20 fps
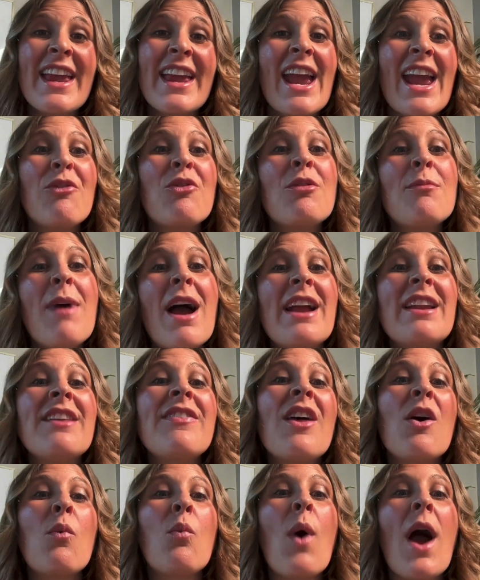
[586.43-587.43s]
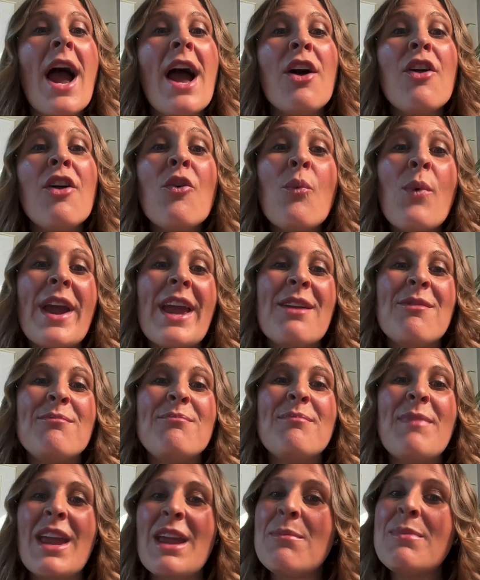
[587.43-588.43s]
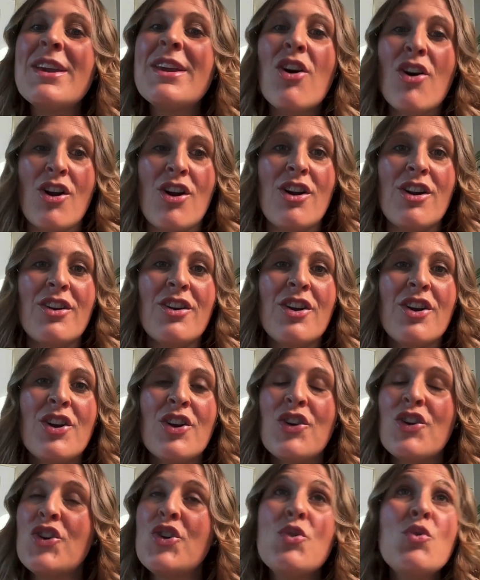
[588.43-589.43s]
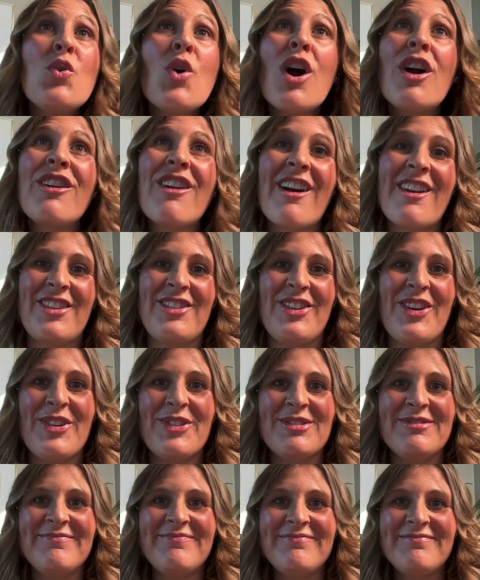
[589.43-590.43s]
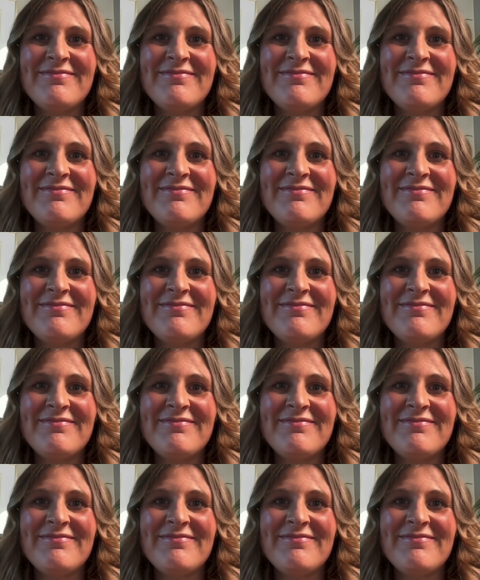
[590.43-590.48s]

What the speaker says: and reminded that while the wait may be hard, you are not alone.